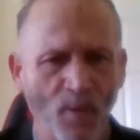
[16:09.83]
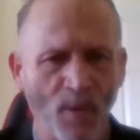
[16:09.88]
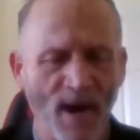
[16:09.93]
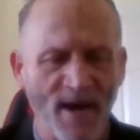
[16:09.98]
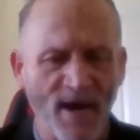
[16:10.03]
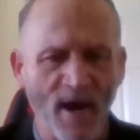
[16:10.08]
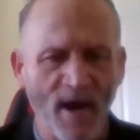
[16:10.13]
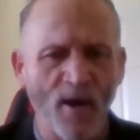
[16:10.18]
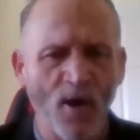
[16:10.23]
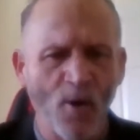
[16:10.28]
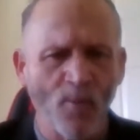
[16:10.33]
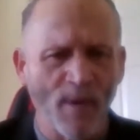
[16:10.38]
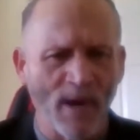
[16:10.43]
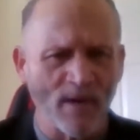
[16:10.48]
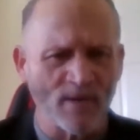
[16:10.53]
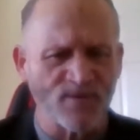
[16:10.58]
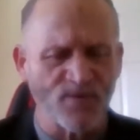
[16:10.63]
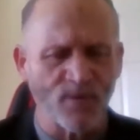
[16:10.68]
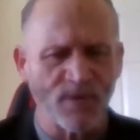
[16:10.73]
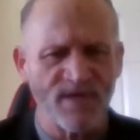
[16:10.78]
When I got home, when
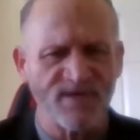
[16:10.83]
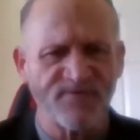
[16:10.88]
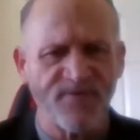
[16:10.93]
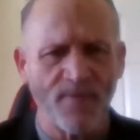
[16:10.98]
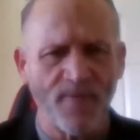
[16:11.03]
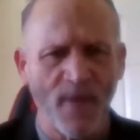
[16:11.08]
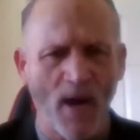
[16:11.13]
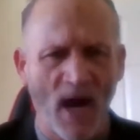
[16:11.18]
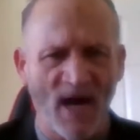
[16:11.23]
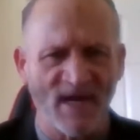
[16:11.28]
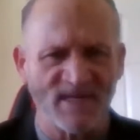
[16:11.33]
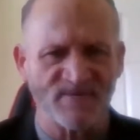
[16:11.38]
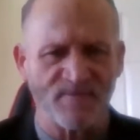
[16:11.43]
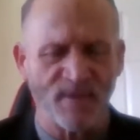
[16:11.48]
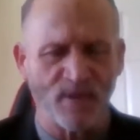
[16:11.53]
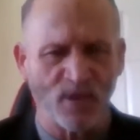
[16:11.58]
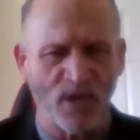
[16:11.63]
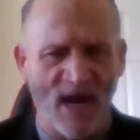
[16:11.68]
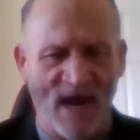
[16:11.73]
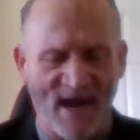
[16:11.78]
I was released from the
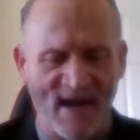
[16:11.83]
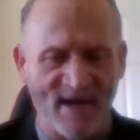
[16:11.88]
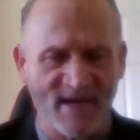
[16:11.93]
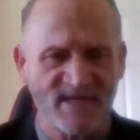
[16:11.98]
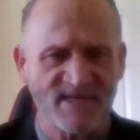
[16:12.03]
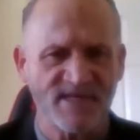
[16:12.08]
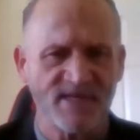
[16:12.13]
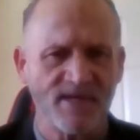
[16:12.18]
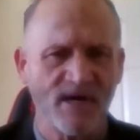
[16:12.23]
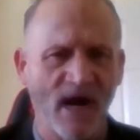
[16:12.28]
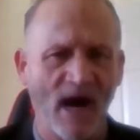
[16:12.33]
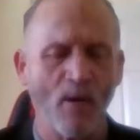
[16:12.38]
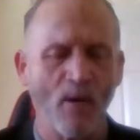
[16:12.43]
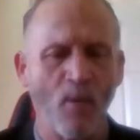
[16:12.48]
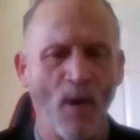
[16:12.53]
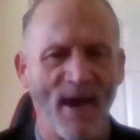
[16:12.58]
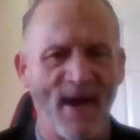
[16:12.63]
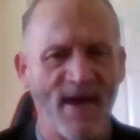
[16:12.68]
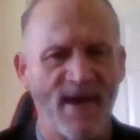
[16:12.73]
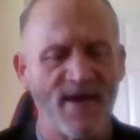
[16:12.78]
hospital, guys,
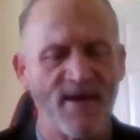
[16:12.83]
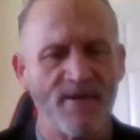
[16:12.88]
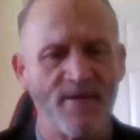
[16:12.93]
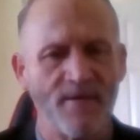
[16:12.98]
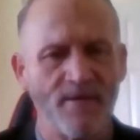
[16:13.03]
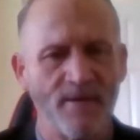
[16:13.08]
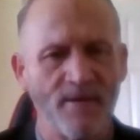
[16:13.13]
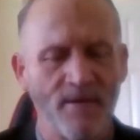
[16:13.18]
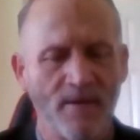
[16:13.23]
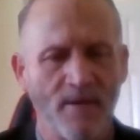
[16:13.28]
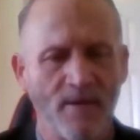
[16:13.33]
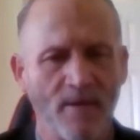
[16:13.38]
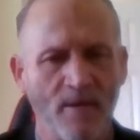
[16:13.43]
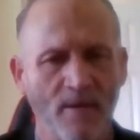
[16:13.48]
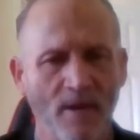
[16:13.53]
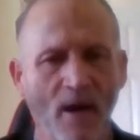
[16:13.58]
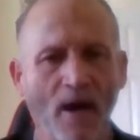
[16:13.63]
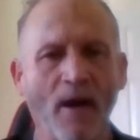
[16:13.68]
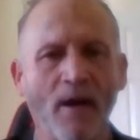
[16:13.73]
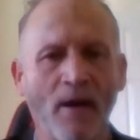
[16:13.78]
I weighed
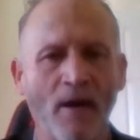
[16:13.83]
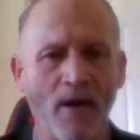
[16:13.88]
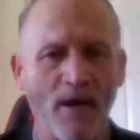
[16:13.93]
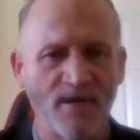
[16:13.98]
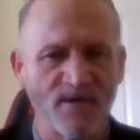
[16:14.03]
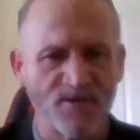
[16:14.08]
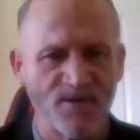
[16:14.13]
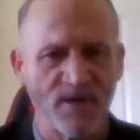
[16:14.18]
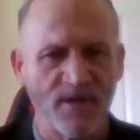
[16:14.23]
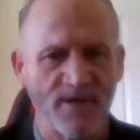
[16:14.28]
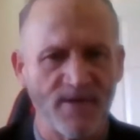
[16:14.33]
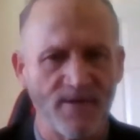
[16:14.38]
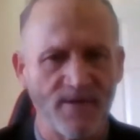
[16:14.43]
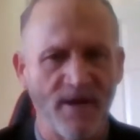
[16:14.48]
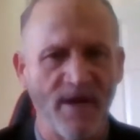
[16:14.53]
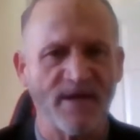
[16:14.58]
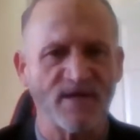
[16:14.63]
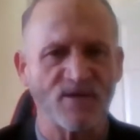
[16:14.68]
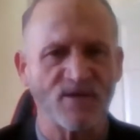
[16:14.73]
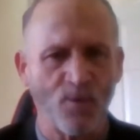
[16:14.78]

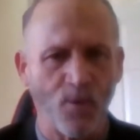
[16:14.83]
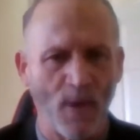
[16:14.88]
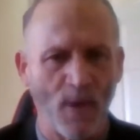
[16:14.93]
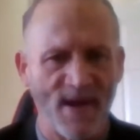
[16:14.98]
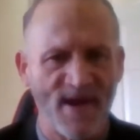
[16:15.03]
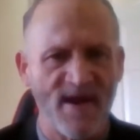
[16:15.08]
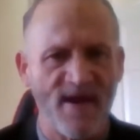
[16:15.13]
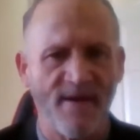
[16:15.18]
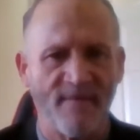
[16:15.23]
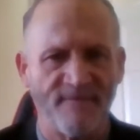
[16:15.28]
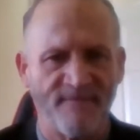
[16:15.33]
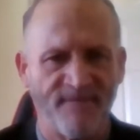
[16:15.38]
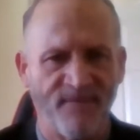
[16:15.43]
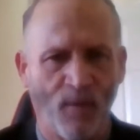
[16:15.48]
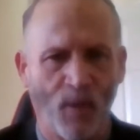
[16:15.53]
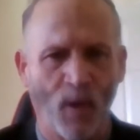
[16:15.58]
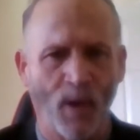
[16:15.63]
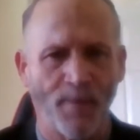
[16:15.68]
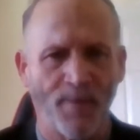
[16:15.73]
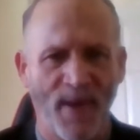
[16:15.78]

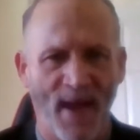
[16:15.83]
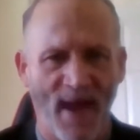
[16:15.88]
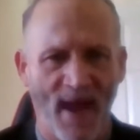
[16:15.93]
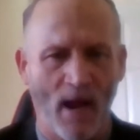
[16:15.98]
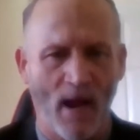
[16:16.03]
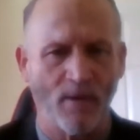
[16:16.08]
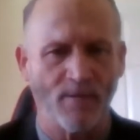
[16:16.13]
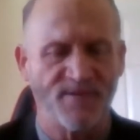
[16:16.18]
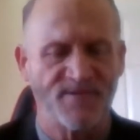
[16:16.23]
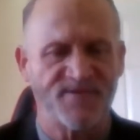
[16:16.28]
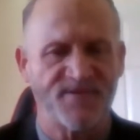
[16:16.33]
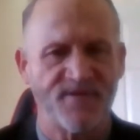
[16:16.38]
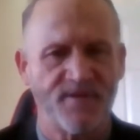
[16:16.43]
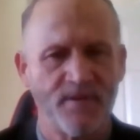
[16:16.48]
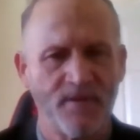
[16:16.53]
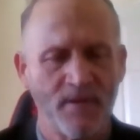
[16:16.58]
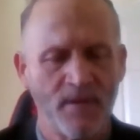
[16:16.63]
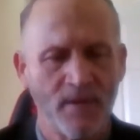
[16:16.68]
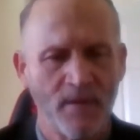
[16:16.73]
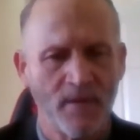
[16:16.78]
124
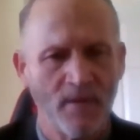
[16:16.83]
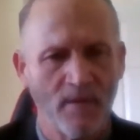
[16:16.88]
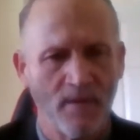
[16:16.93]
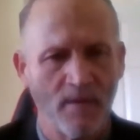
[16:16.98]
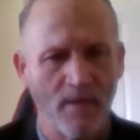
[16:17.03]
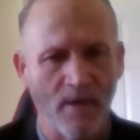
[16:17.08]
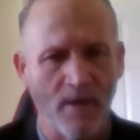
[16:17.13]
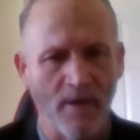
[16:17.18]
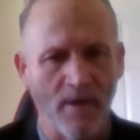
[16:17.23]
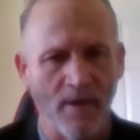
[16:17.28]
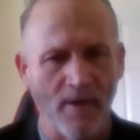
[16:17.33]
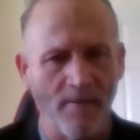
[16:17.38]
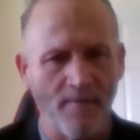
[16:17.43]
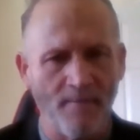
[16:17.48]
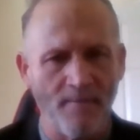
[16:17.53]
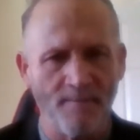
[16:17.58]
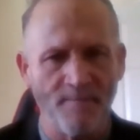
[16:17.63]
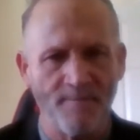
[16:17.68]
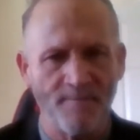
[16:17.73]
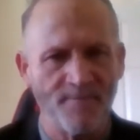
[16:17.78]
pounds.
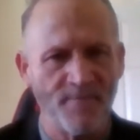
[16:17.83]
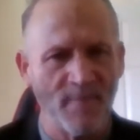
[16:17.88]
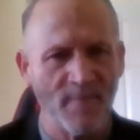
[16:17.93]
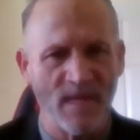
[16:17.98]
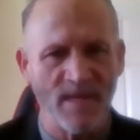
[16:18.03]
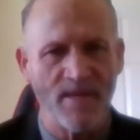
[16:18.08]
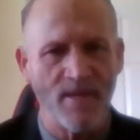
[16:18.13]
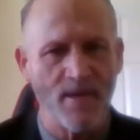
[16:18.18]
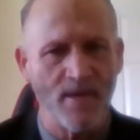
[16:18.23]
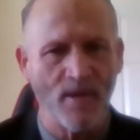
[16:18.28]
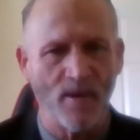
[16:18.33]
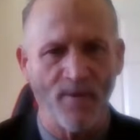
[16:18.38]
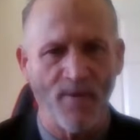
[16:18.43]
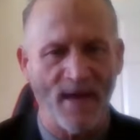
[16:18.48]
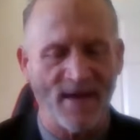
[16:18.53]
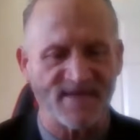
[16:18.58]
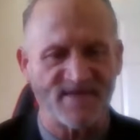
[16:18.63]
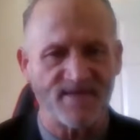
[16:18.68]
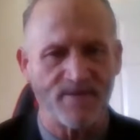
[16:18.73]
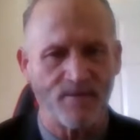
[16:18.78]

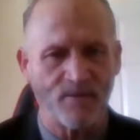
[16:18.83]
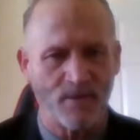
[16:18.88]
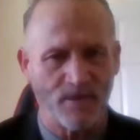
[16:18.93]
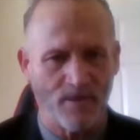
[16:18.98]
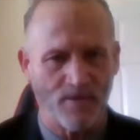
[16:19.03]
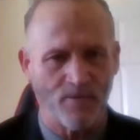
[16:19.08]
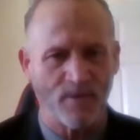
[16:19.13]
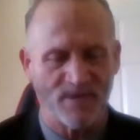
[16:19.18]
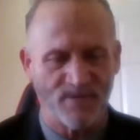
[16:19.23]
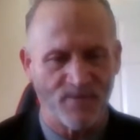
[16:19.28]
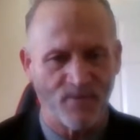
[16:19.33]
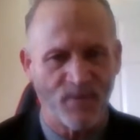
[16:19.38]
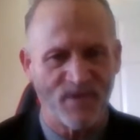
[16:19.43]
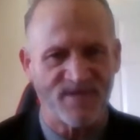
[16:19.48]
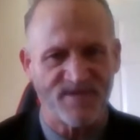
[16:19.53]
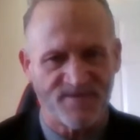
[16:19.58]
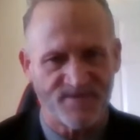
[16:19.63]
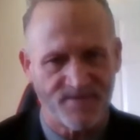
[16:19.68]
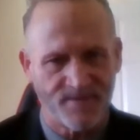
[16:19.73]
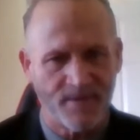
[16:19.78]
That's
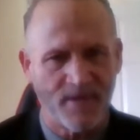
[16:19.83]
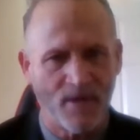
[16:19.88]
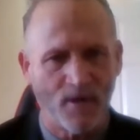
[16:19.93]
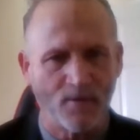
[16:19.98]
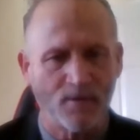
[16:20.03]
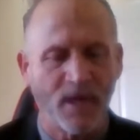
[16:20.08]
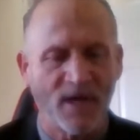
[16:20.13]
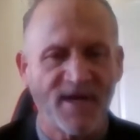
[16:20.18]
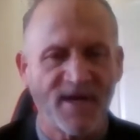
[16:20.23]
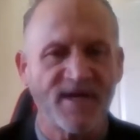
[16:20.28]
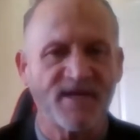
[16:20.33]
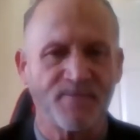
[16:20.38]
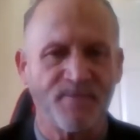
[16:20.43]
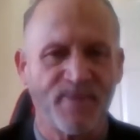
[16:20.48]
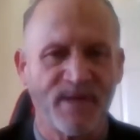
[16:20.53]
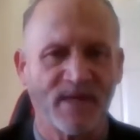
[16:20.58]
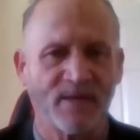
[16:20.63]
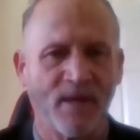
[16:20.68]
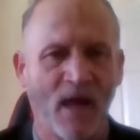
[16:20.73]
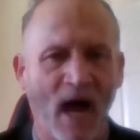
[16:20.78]
was, lucky
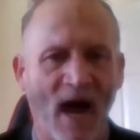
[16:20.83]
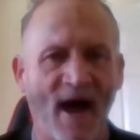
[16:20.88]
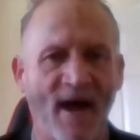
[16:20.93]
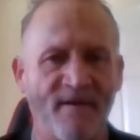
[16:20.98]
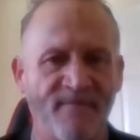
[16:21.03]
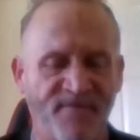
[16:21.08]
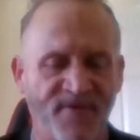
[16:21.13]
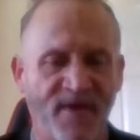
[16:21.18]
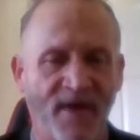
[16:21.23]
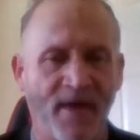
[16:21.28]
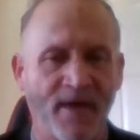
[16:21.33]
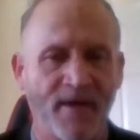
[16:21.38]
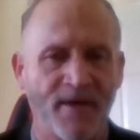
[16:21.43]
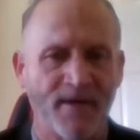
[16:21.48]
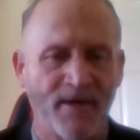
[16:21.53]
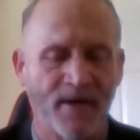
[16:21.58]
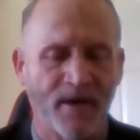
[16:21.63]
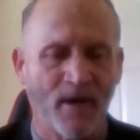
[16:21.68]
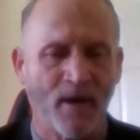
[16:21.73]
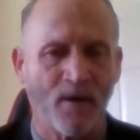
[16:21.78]
to be alive
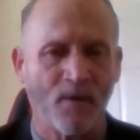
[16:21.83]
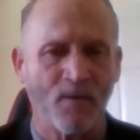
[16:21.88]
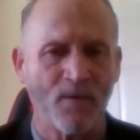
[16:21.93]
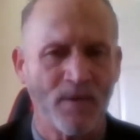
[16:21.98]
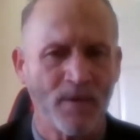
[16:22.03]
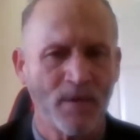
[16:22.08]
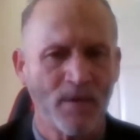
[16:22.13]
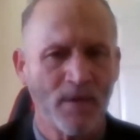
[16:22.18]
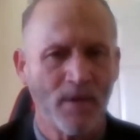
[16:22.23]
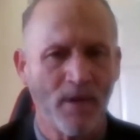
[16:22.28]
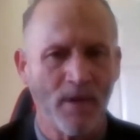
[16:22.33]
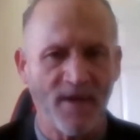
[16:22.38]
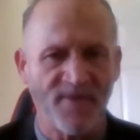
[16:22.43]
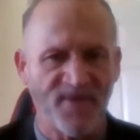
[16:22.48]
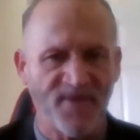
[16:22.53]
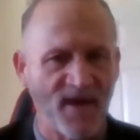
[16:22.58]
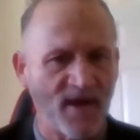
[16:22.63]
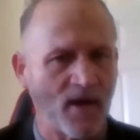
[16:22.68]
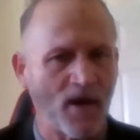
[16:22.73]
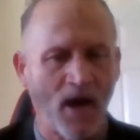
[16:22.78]
then, and
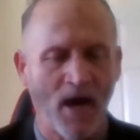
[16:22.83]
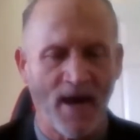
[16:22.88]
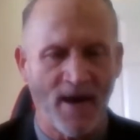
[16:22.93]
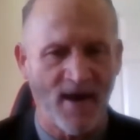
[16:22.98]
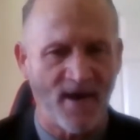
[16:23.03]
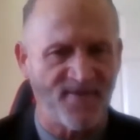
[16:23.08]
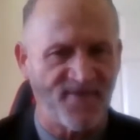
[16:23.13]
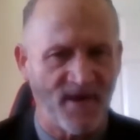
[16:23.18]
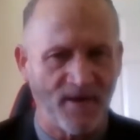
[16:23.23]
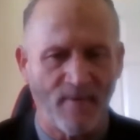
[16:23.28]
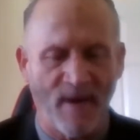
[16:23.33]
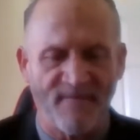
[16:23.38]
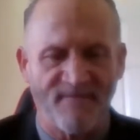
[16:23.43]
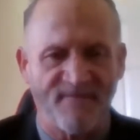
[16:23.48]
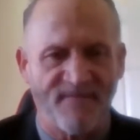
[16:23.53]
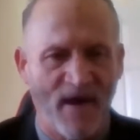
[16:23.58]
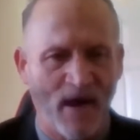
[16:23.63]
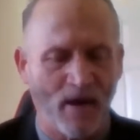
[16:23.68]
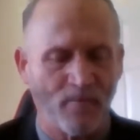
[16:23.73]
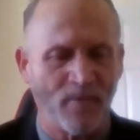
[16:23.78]
I thank God and I thank
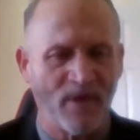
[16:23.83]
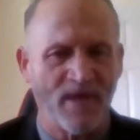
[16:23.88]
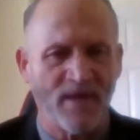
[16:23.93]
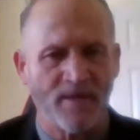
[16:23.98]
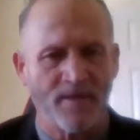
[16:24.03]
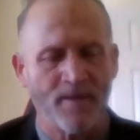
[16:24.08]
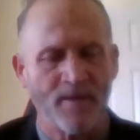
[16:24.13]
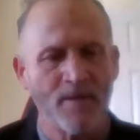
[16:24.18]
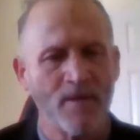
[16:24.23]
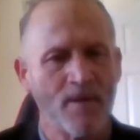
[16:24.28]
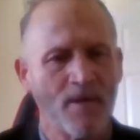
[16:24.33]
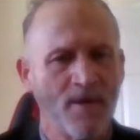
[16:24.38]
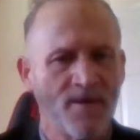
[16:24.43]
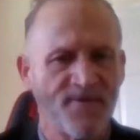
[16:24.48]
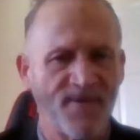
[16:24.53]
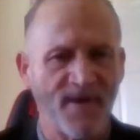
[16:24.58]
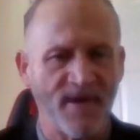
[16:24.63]
my family and